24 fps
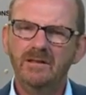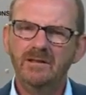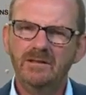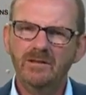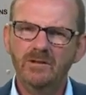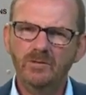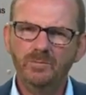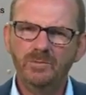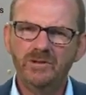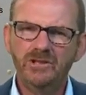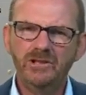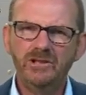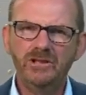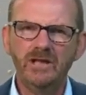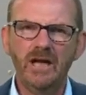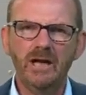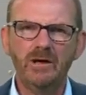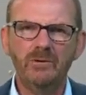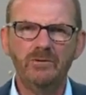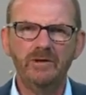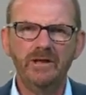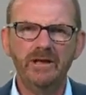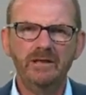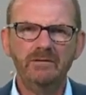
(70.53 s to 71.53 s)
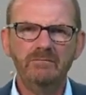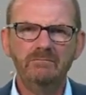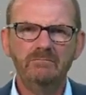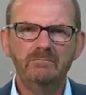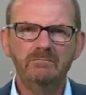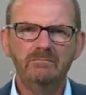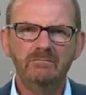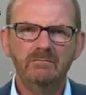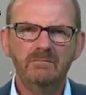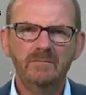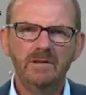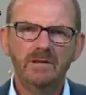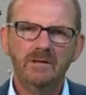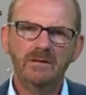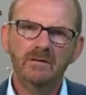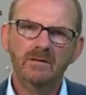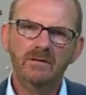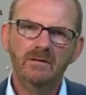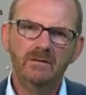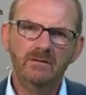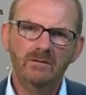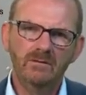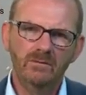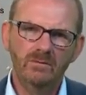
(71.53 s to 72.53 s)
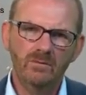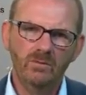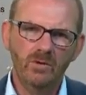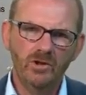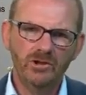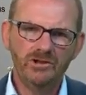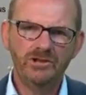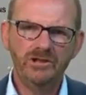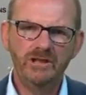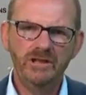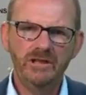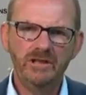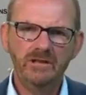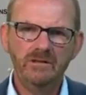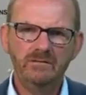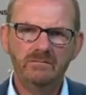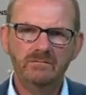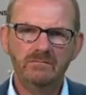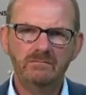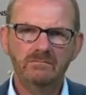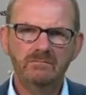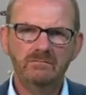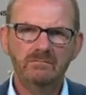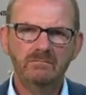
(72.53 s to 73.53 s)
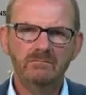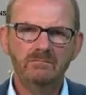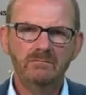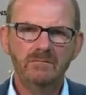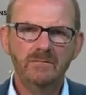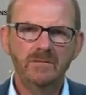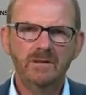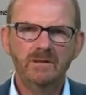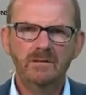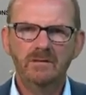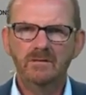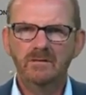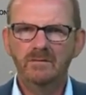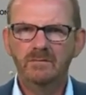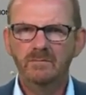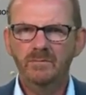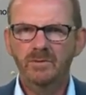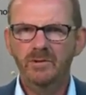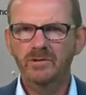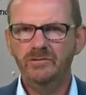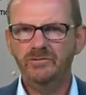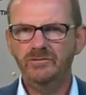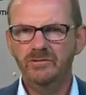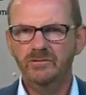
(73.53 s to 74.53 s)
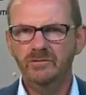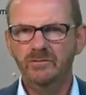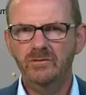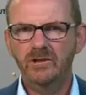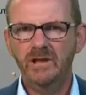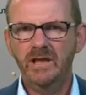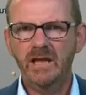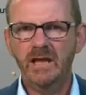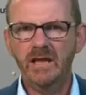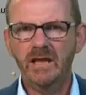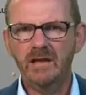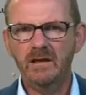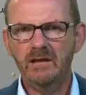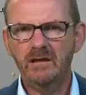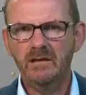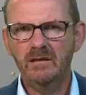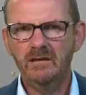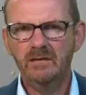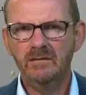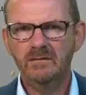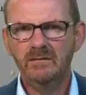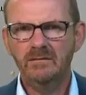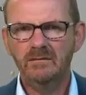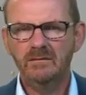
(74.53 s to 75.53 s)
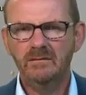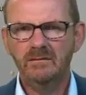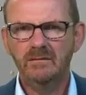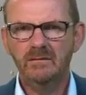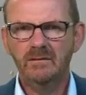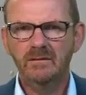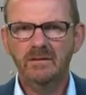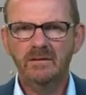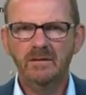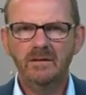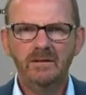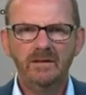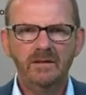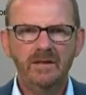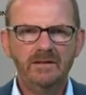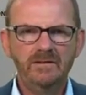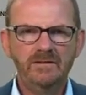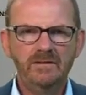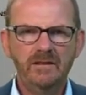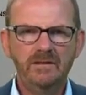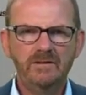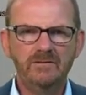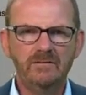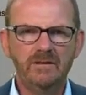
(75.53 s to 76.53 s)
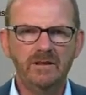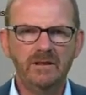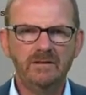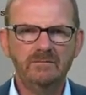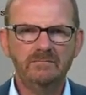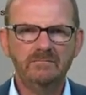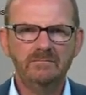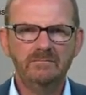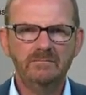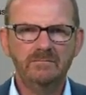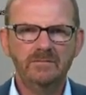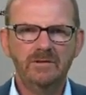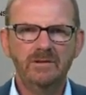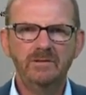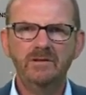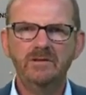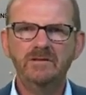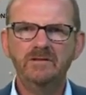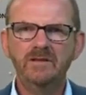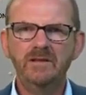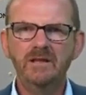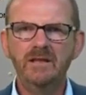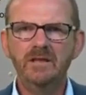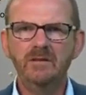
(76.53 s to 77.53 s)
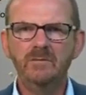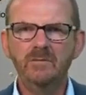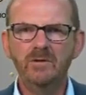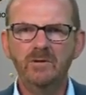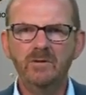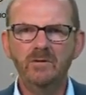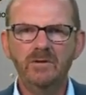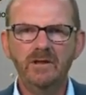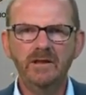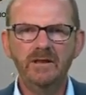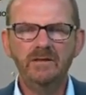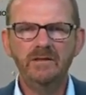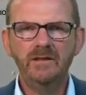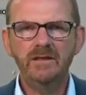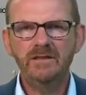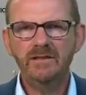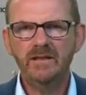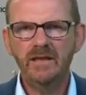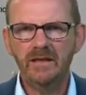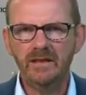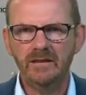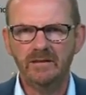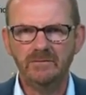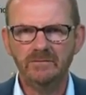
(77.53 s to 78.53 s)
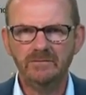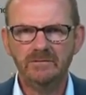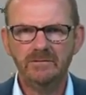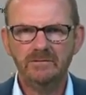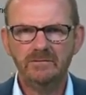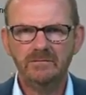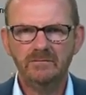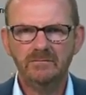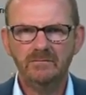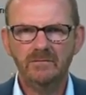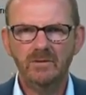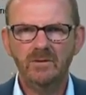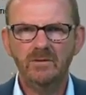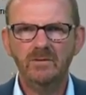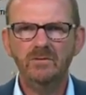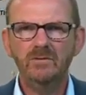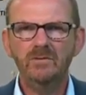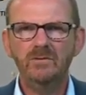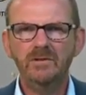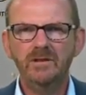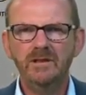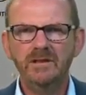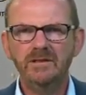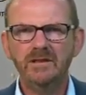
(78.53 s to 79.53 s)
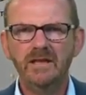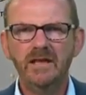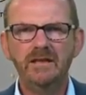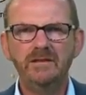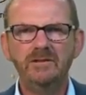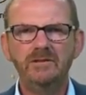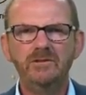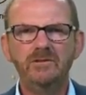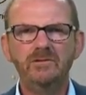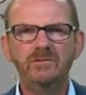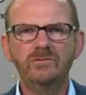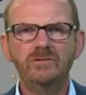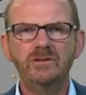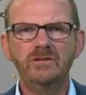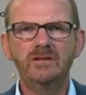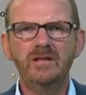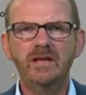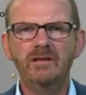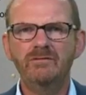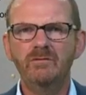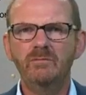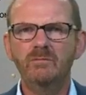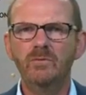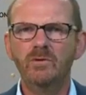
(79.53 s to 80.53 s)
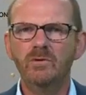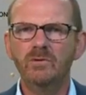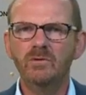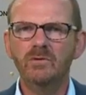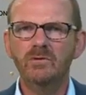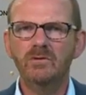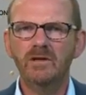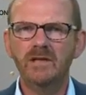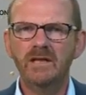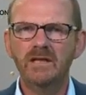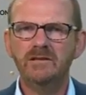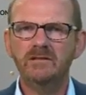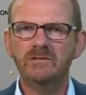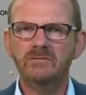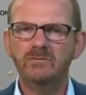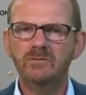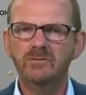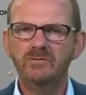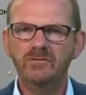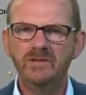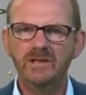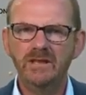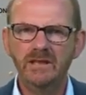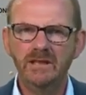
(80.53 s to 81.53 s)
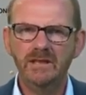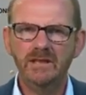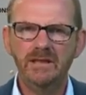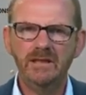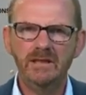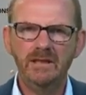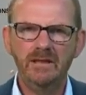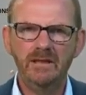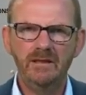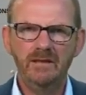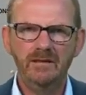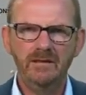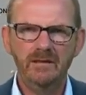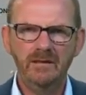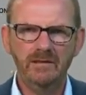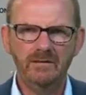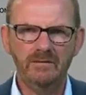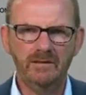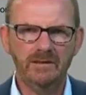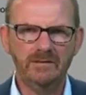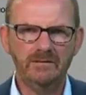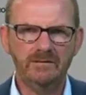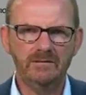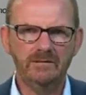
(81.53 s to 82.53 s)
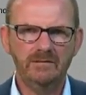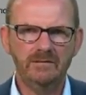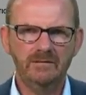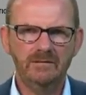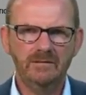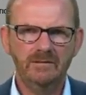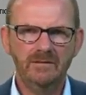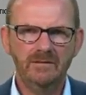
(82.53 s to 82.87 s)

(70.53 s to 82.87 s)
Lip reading: This could be showering, washing, personal care, etc. You can see them all in this house. All these end users have a more or less routinely character.